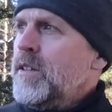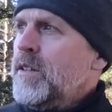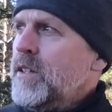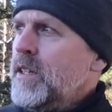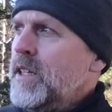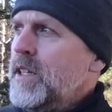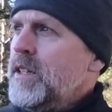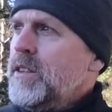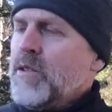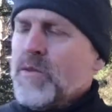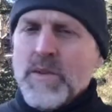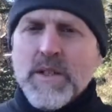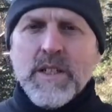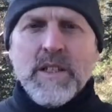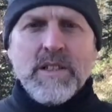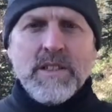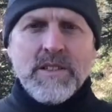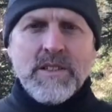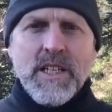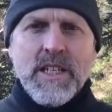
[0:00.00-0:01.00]
in the
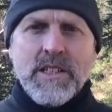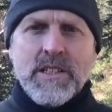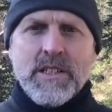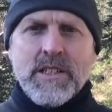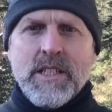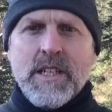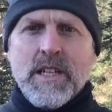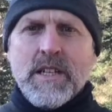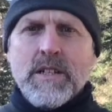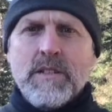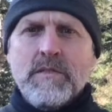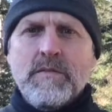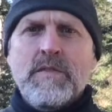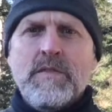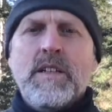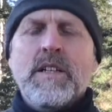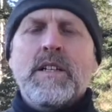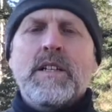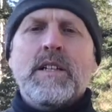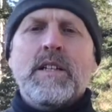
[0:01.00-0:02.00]
realization of
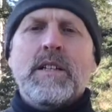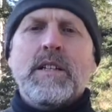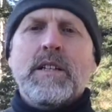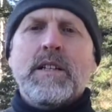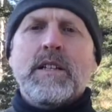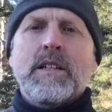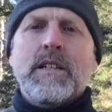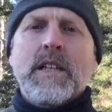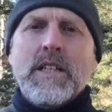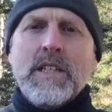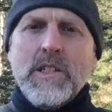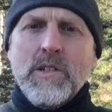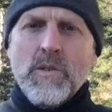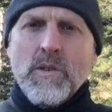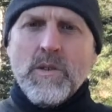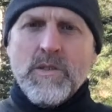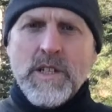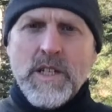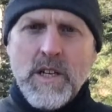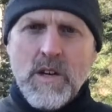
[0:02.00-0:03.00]
that you
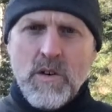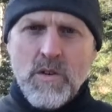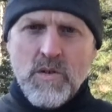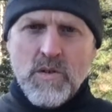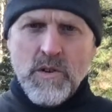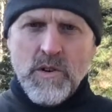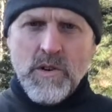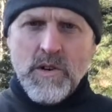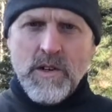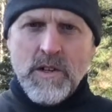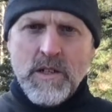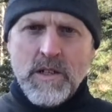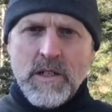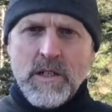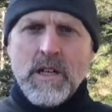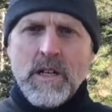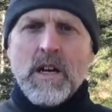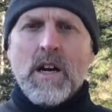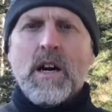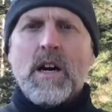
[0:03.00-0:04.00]
are the owner,
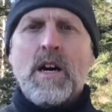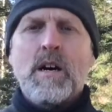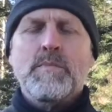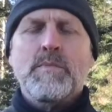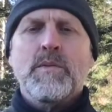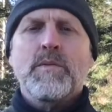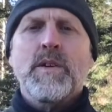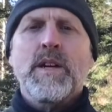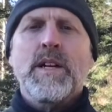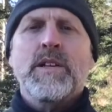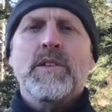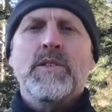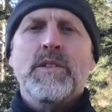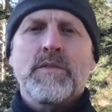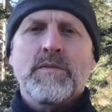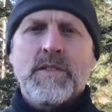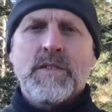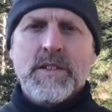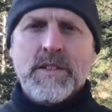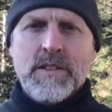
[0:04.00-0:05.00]
operator
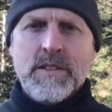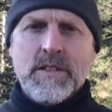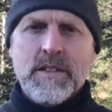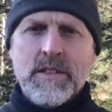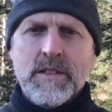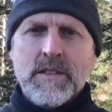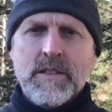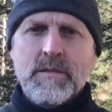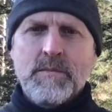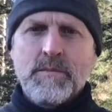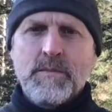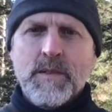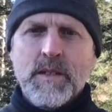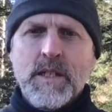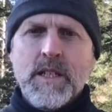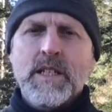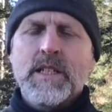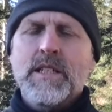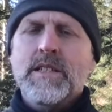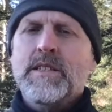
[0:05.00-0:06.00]
of this system.
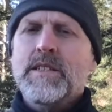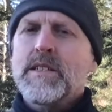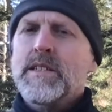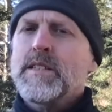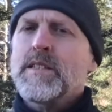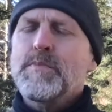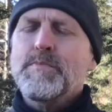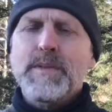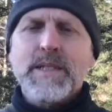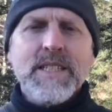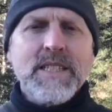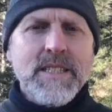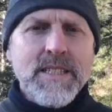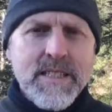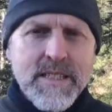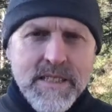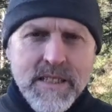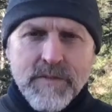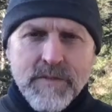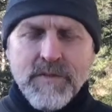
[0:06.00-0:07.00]
It is a
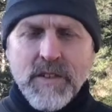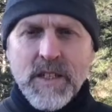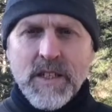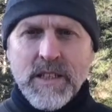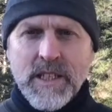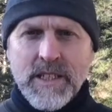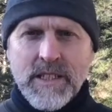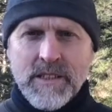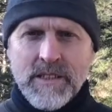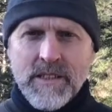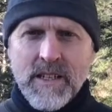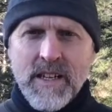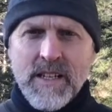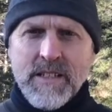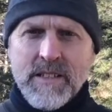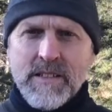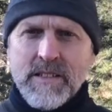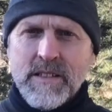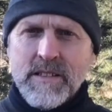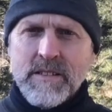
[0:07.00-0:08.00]
specifically
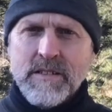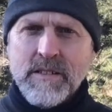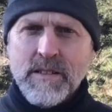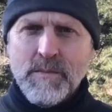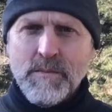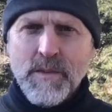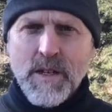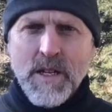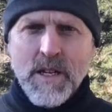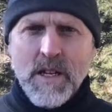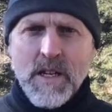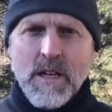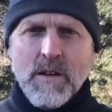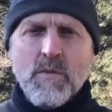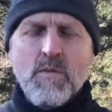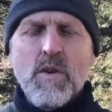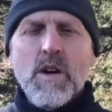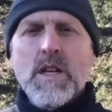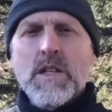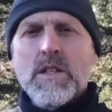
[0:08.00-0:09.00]
designed system. It
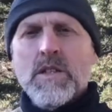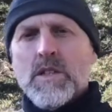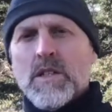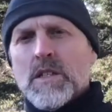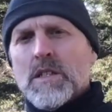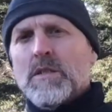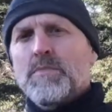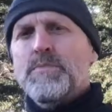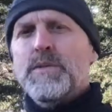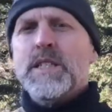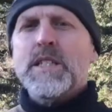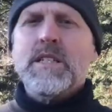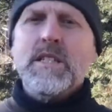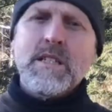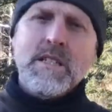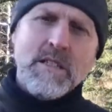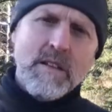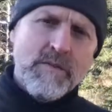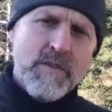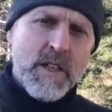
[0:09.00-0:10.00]
runs
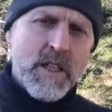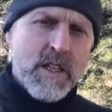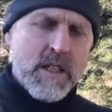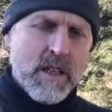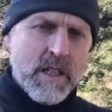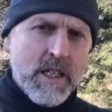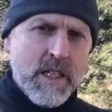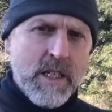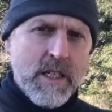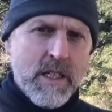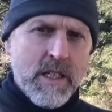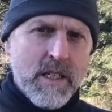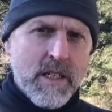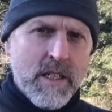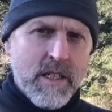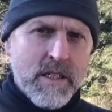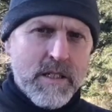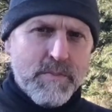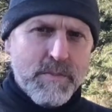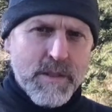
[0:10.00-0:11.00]
specifically
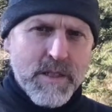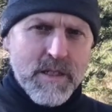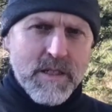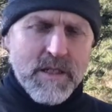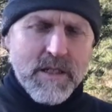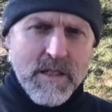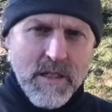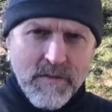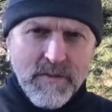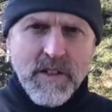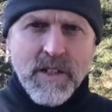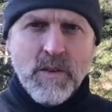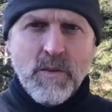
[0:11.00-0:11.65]
a specific